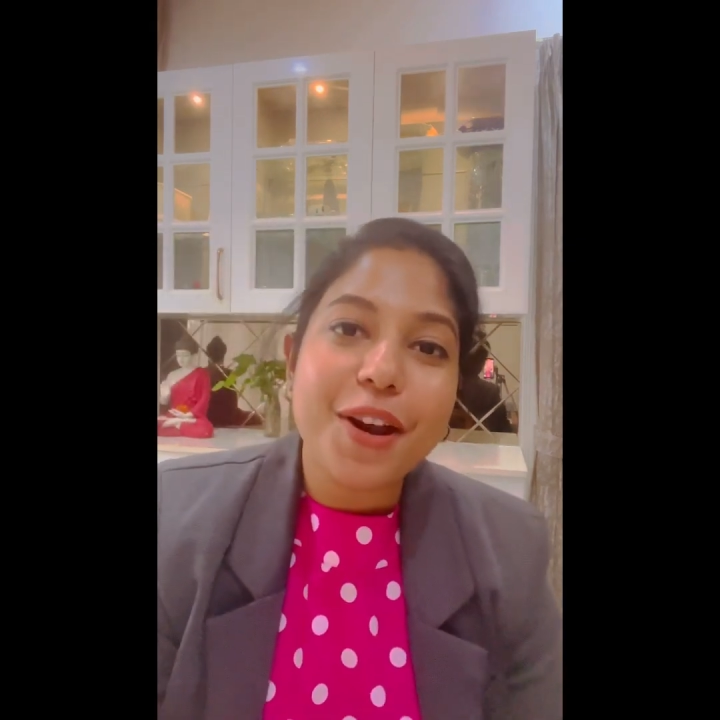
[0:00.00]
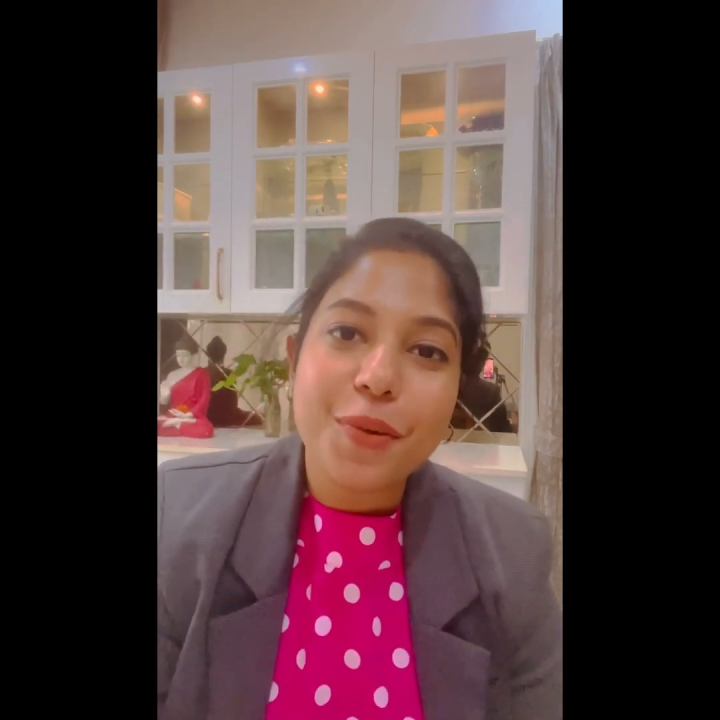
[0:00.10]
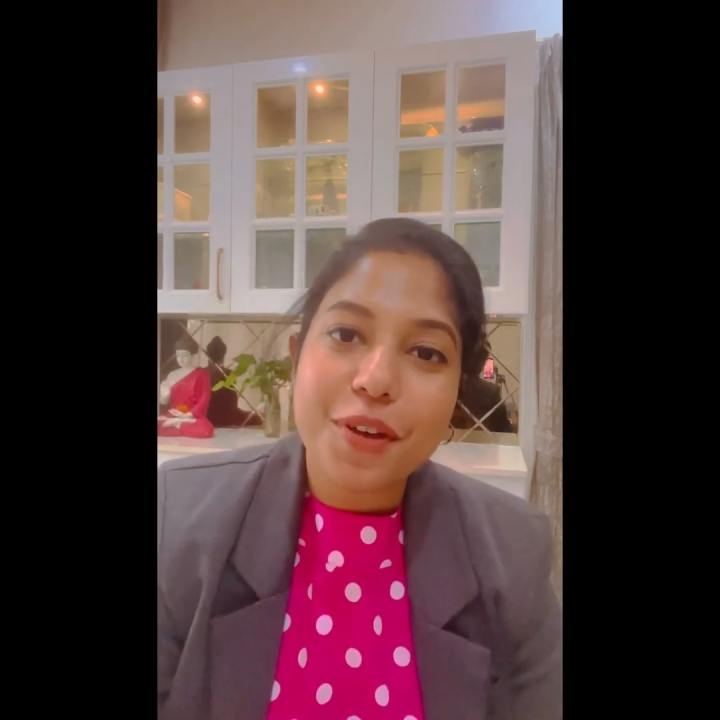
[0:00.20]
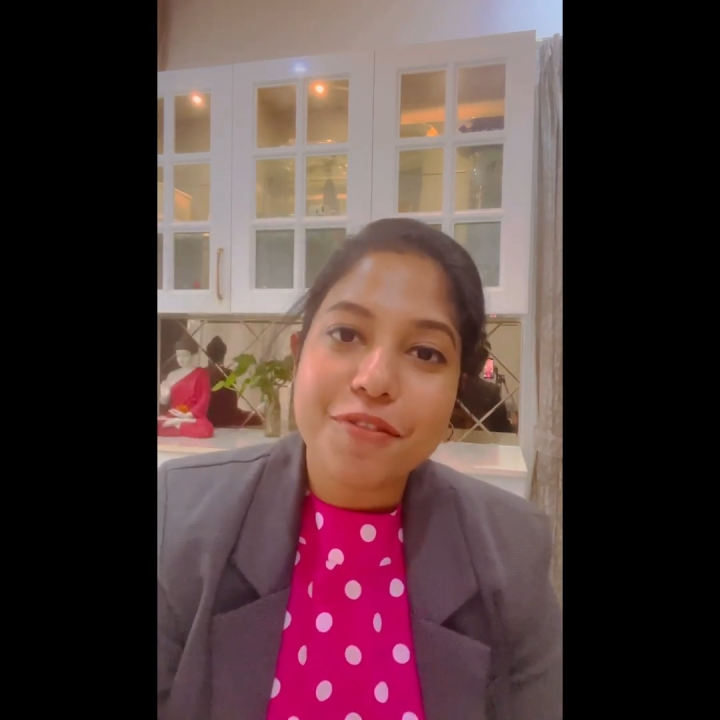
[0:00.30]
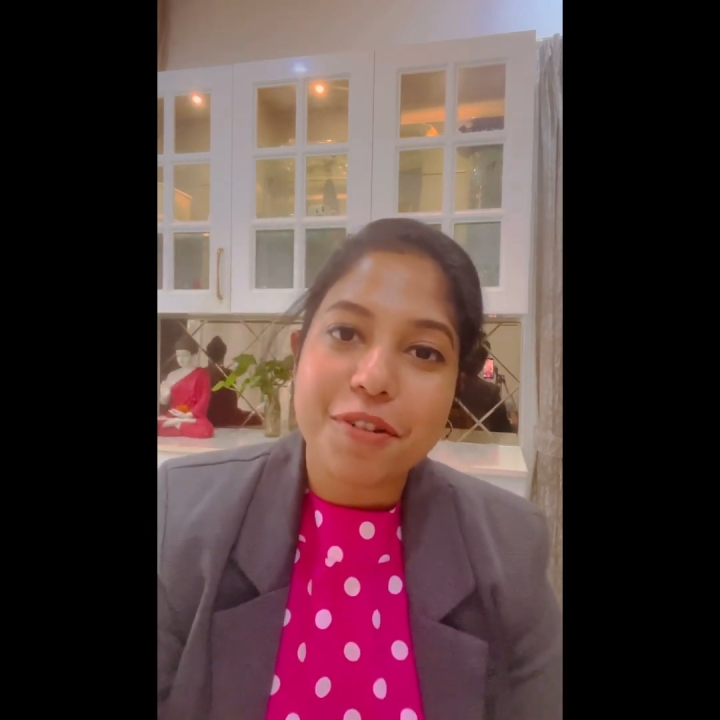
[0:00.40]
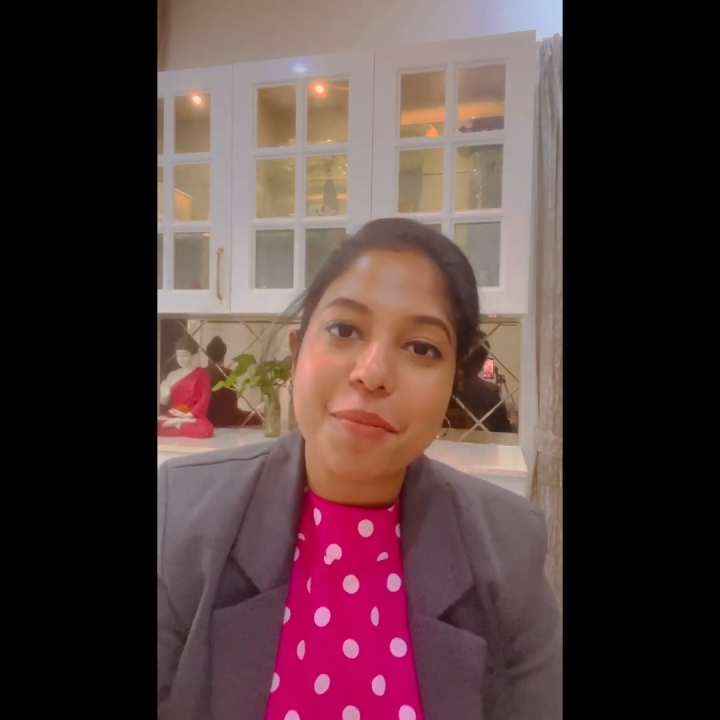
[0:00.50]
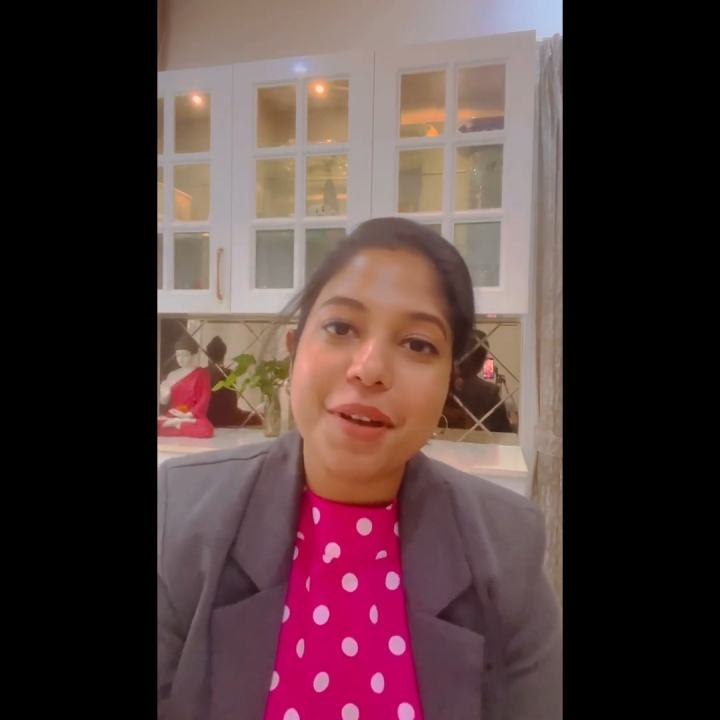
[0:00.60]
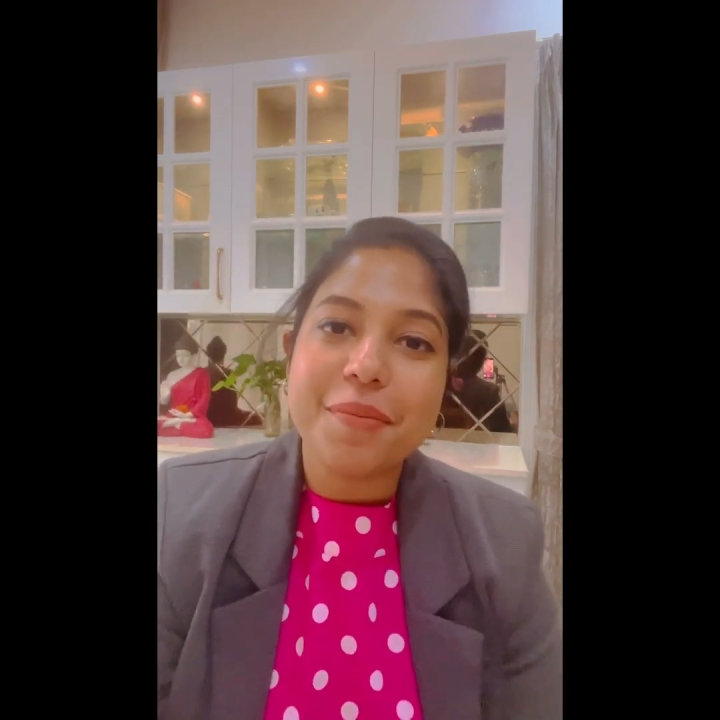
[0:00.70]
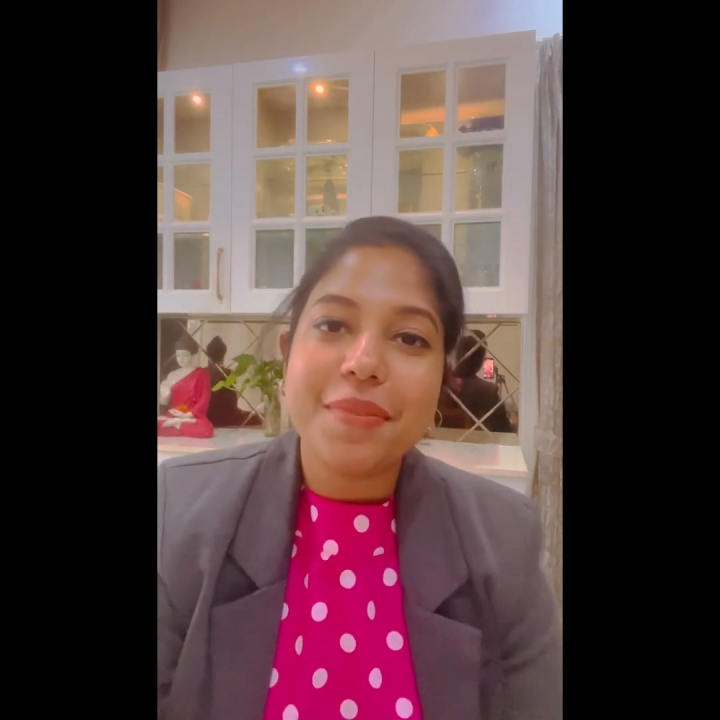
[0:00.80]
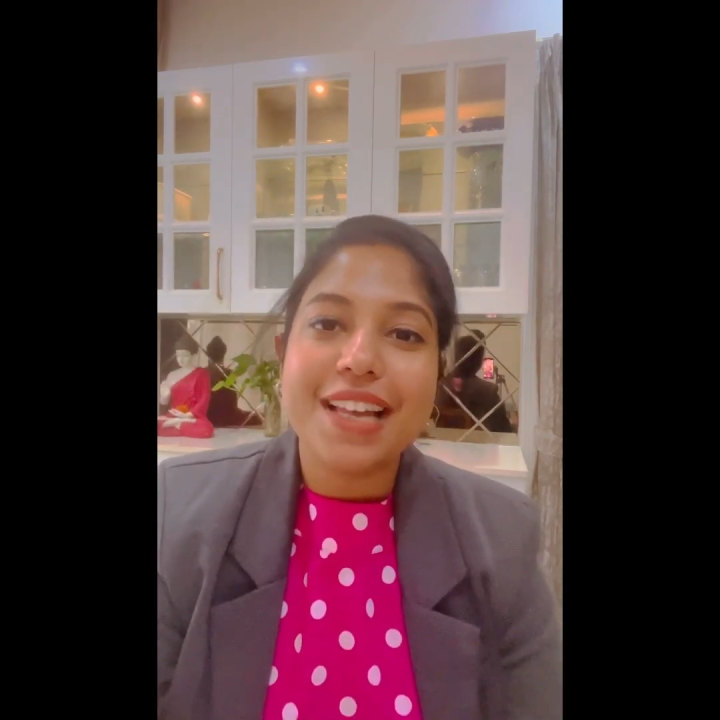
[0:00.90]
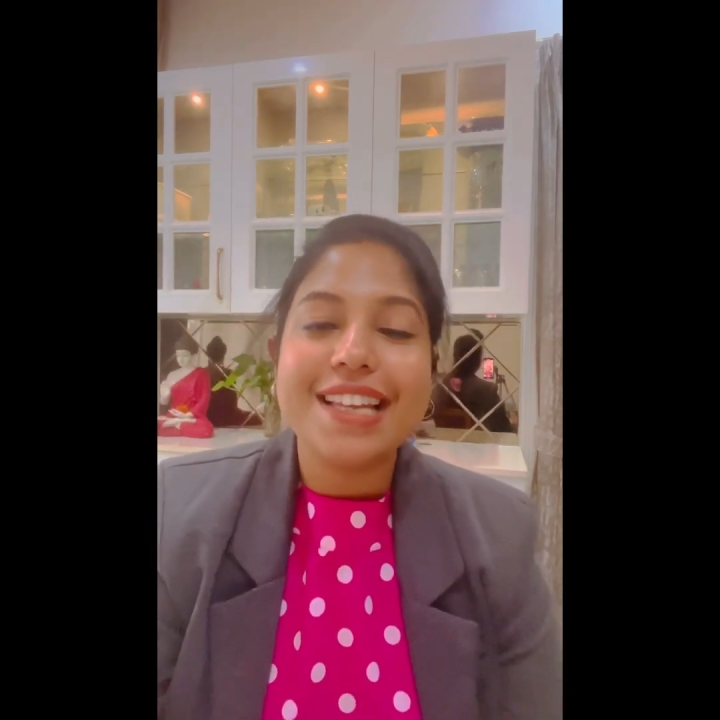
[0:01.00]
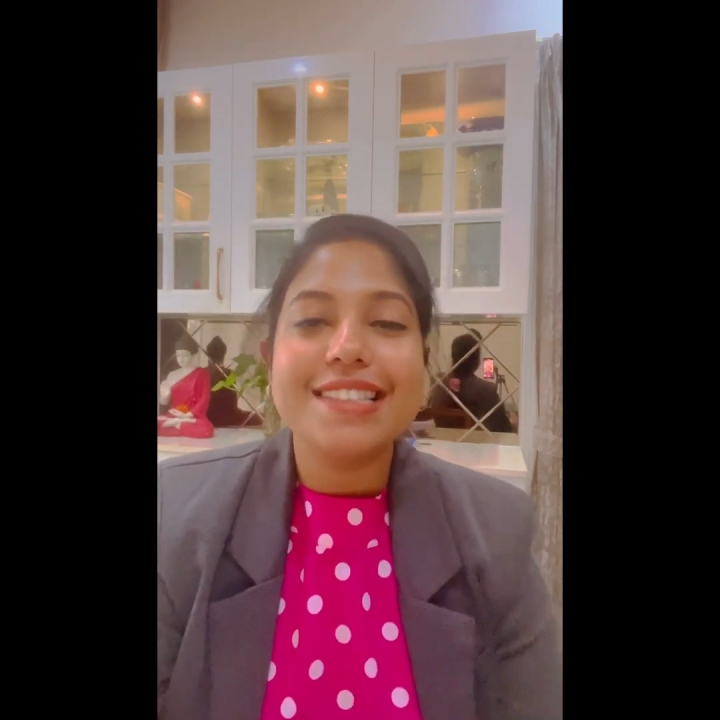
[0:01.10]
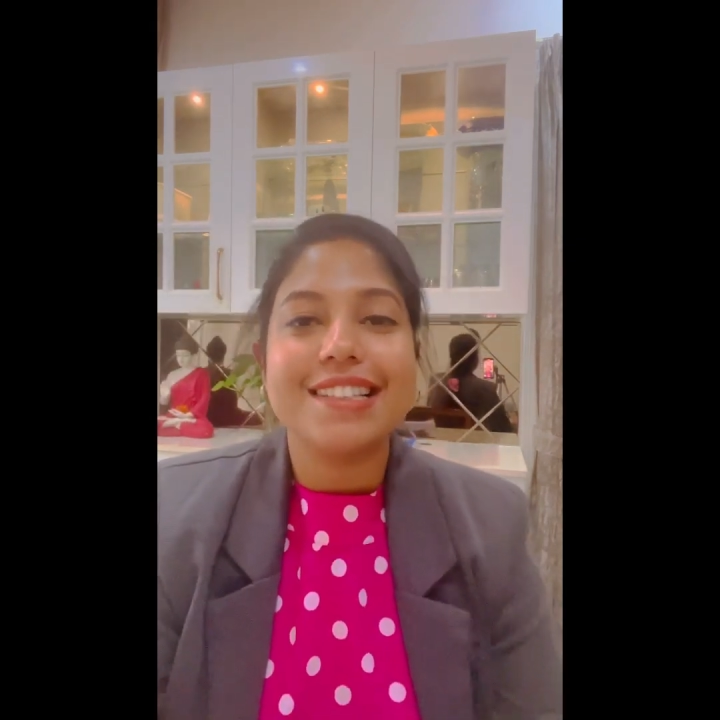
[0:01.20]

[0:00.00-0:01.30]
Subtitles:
away from my place.